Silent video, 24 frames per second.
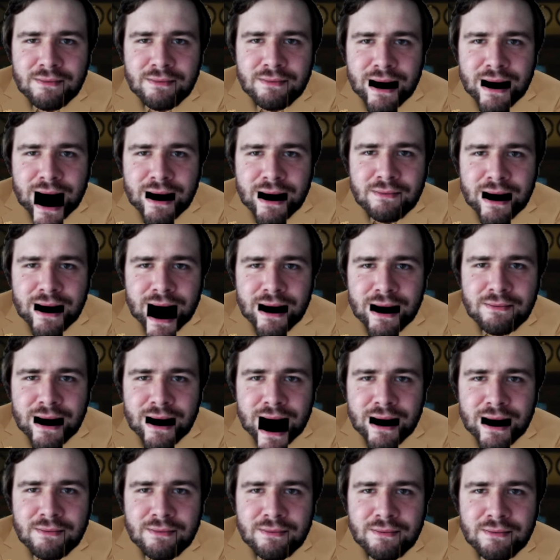depending on
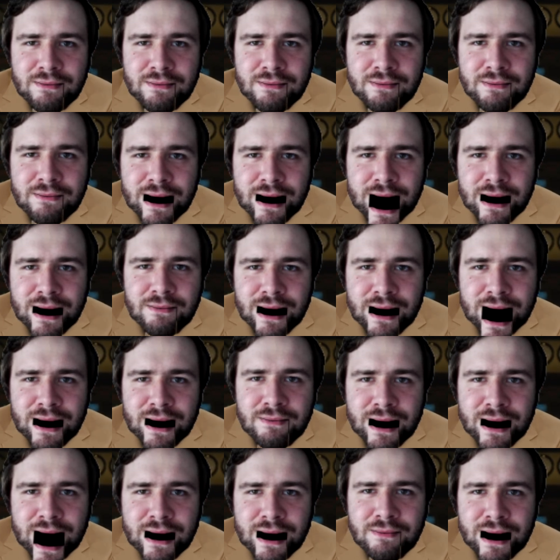what initial
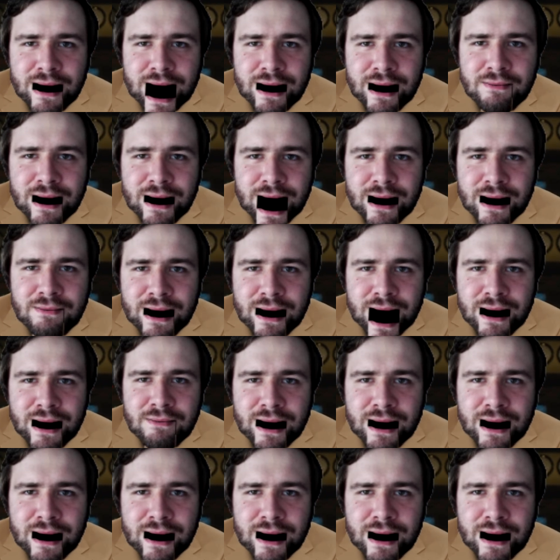weapon you equip to it.